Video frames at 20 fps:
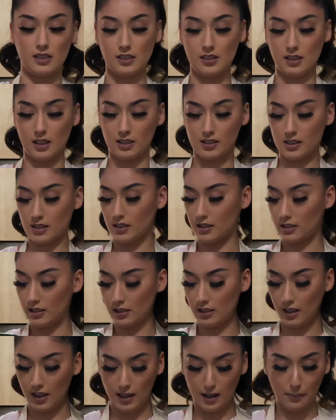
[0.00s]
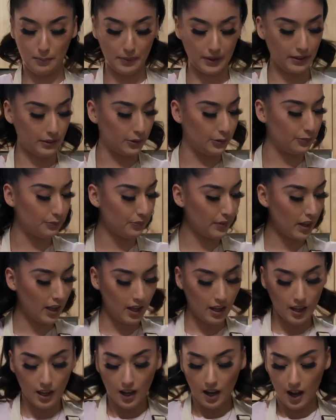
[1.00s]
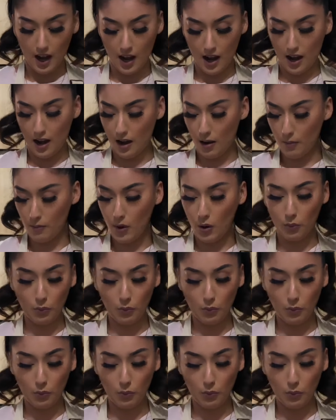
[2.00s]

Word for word: this is actually a good jalapeno um,